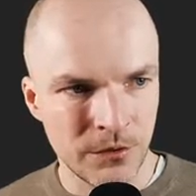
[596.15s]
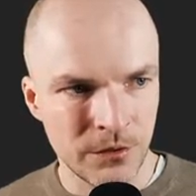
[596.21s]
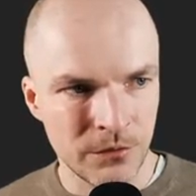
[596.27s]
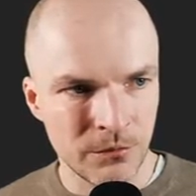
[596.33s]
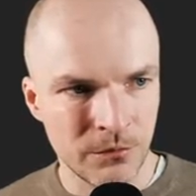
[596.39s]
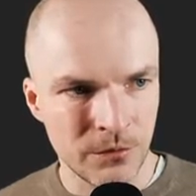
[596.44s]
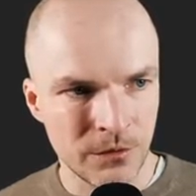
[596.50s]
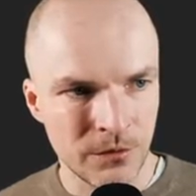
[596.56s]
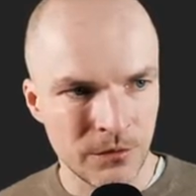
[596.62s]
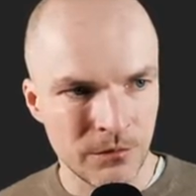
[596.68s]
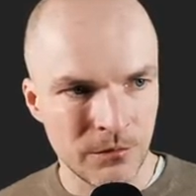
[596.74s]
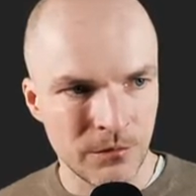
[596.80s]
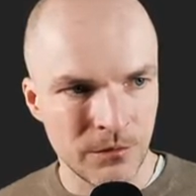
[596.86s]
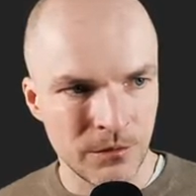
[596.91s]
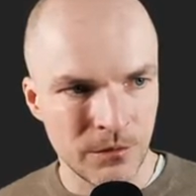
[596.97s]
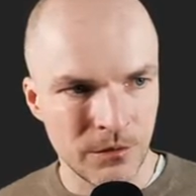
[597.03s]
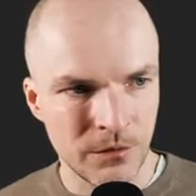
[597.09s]
that
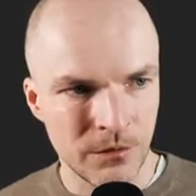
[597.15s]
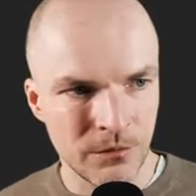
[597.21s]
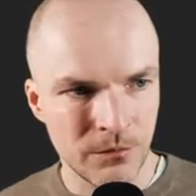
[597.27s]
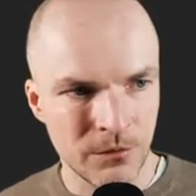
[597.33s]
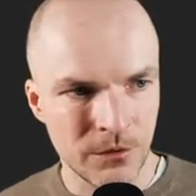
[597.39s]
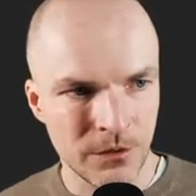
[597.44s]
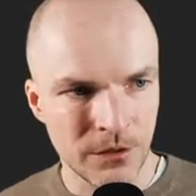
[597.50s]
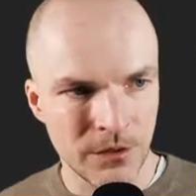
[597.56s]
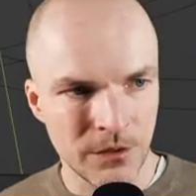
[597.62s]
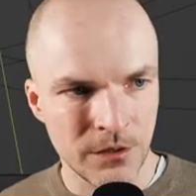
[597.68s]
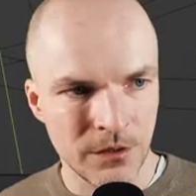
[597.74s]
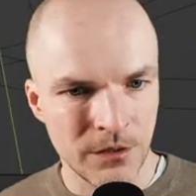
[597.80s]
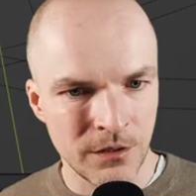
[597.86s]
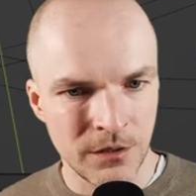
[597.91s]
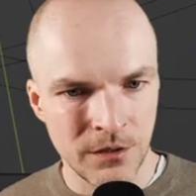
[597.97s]
wouldn't work.